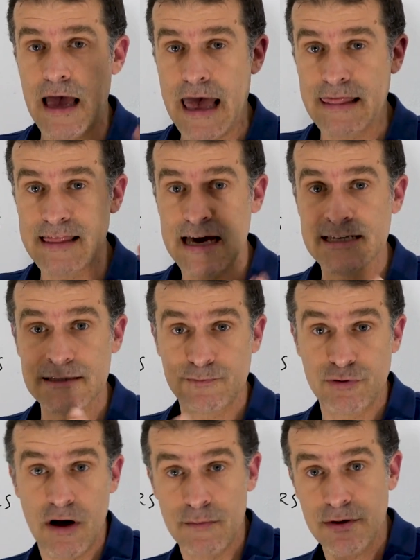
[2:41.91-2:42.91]
And that is a
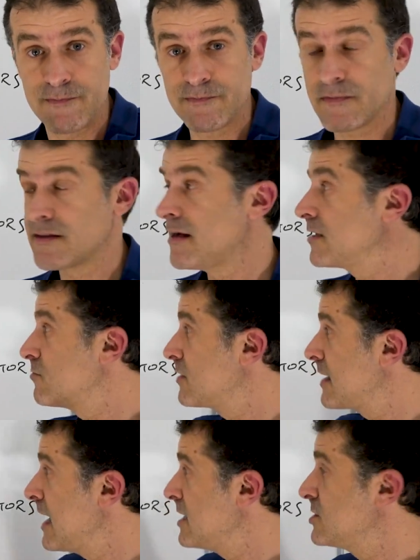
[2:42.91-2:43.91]
problem, that you
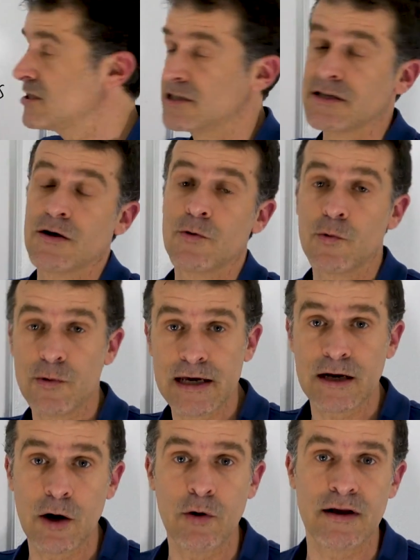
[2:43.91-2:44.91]
can't just
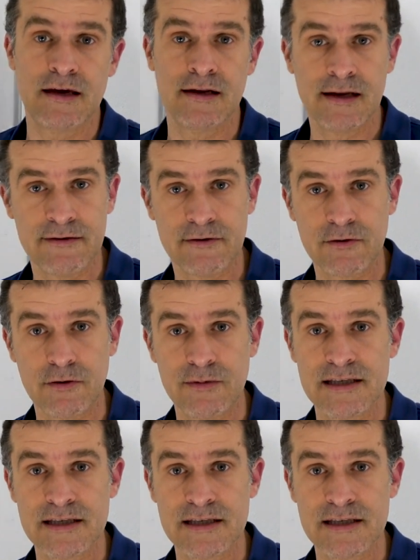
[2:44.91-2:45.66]
recoat it in the living room.